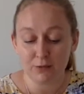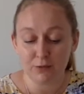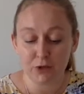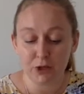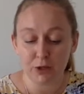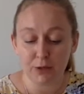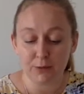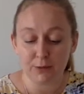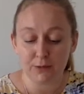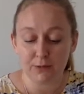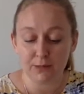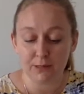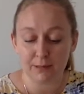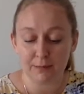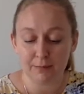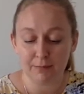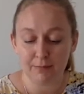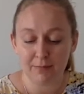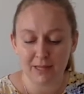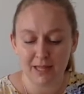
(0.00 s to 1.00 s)
juice.
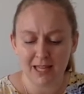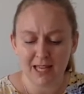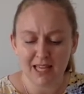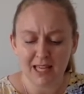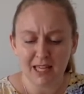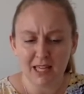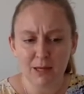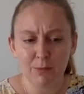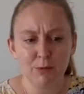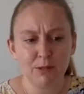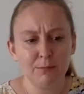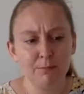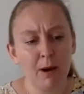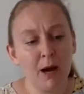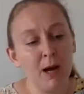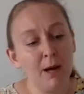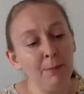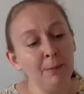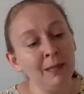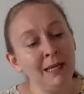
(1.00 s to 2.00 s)
It was
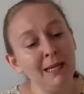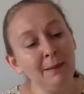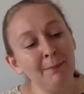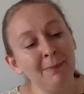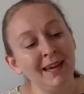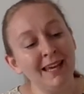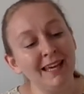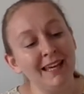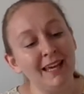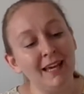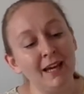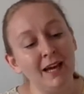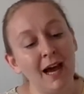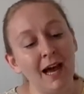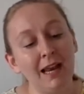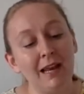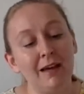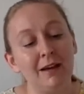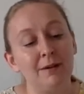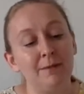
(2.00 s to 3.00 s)
purpley pink in
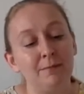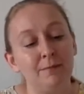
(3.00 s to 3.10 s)
colour.